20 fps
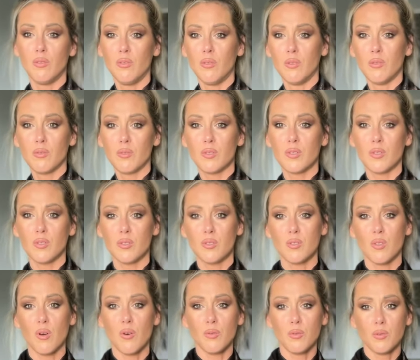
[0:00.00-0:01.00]
looks
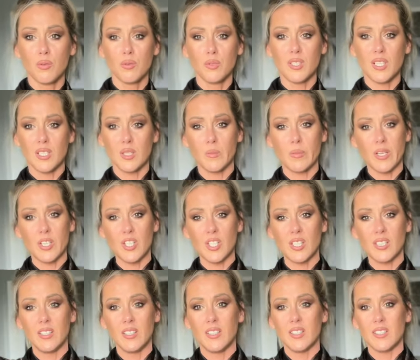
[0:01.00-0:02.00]
so good,
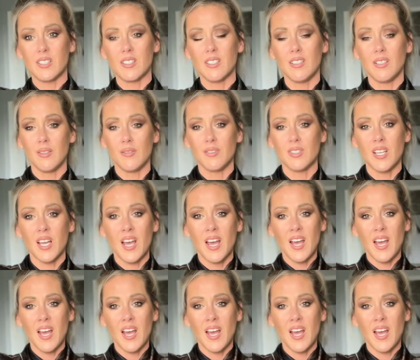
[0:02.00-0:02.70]
especially the sleeves.